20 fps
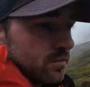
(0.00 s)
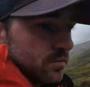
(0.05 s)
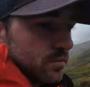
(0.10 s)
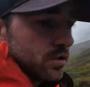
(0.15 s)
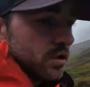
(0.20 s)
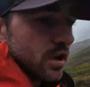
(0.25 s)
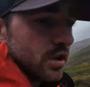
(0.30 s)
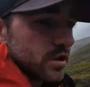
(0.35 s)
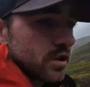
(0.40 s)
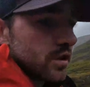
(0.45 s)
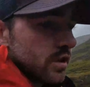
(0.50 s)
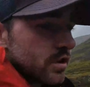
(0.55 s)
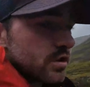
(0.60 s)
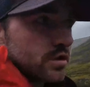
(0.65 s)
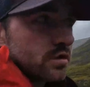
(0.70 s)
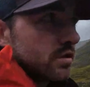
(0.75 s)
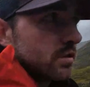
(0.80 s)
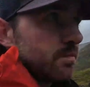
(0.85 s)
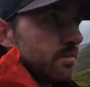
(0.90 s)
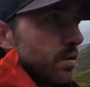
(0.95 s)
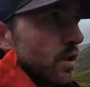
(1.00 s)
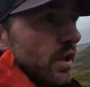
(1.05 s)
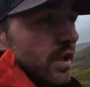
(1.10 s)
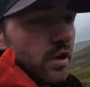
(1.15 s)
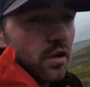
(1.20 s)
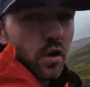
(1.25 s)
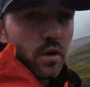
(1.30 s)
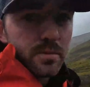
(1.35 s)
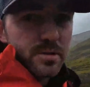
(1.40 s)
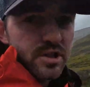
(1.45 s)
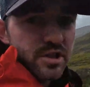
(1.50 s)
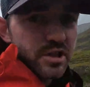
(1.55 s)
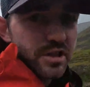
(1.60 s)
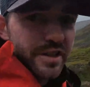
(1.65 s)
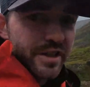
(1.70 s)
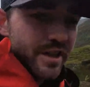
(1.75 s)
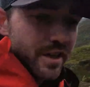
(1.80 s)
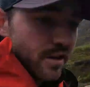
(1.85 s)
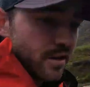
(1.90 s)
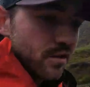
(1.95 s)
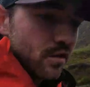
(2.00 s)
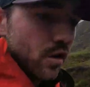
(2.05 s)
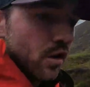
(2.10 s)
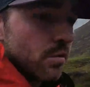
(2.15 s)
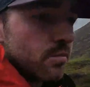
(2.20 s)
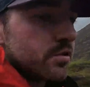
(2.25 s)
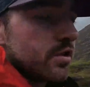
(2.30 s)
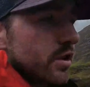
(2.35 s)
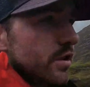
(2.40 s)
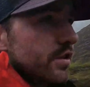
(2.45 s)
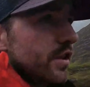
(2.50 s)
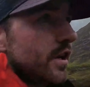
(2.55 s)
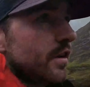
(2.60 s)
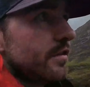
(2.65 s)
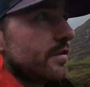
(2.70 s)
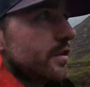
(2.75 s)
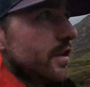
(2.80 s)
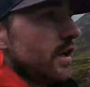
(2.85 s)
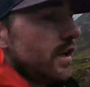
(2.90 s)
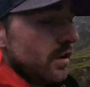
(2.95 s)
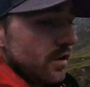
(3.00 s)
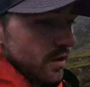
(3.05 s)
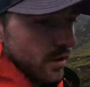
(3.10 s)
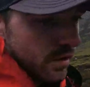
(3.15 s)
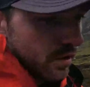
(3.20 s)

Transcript: So yeah, there's plenty of options in the Cairngorms, like definitely.